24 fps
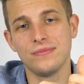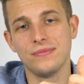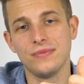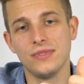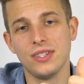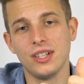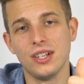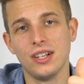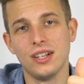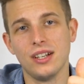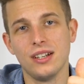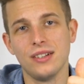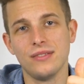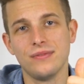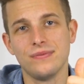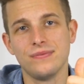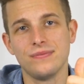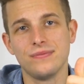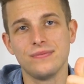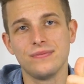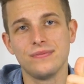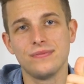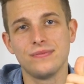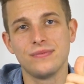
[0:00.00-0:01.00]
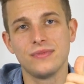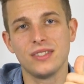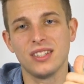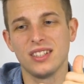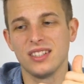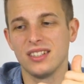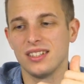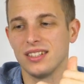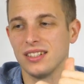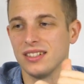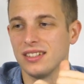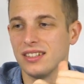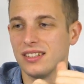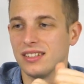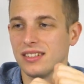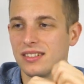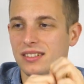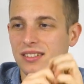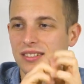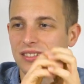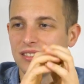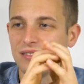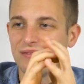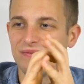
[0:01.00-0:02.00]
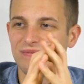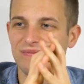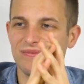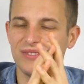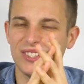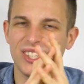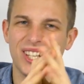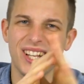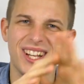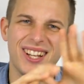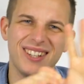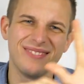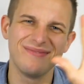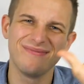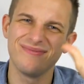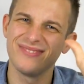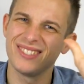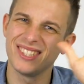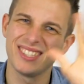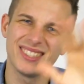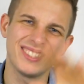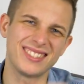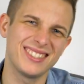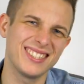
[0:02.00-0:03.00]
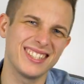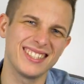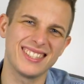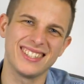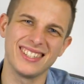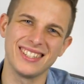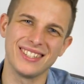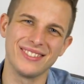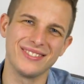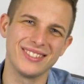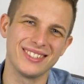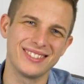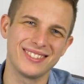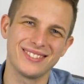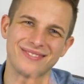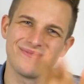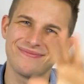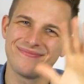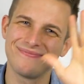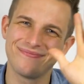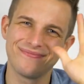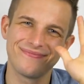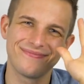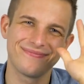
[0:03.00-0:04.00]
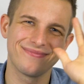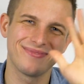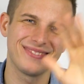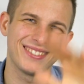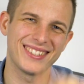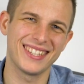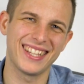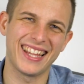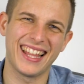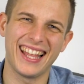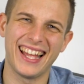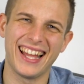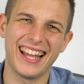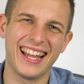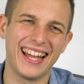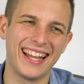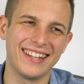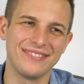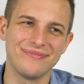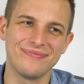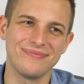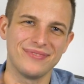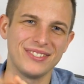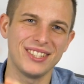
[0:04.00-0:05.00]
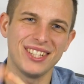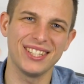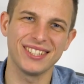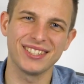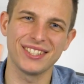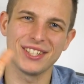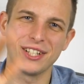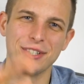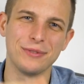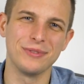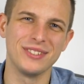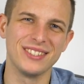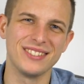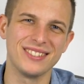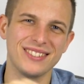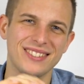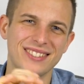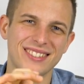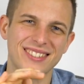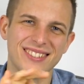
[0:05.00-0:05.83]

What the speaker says: Nah, it didn't. Nah, just leave it. Nah, don't comment.